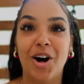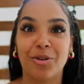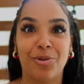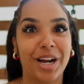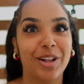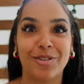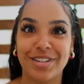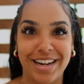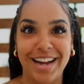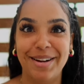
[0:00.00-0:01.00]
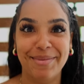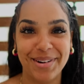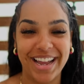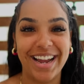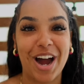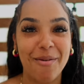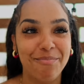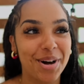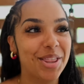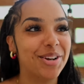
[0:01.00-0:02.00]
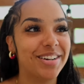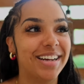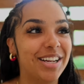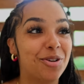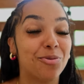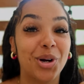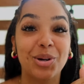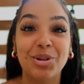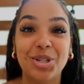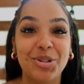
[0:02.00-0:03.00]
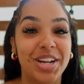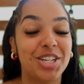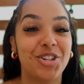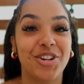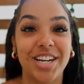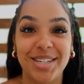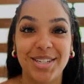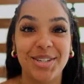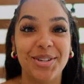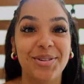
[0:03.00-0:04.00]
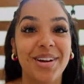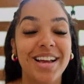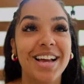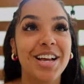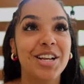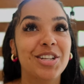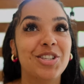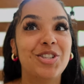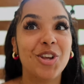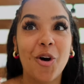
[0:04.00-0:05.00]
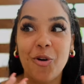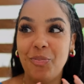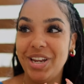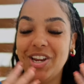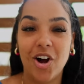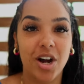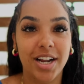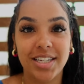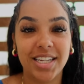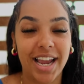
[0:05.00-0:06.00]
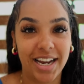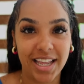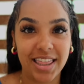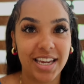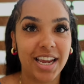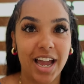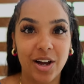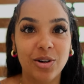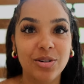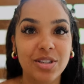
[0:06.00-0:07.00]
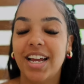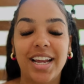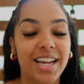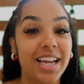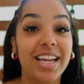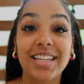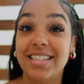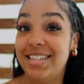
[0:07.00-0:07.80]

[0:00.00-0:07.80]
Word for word: on regular time, okay? Motherhood grows you and stretches you so beyond anything else it's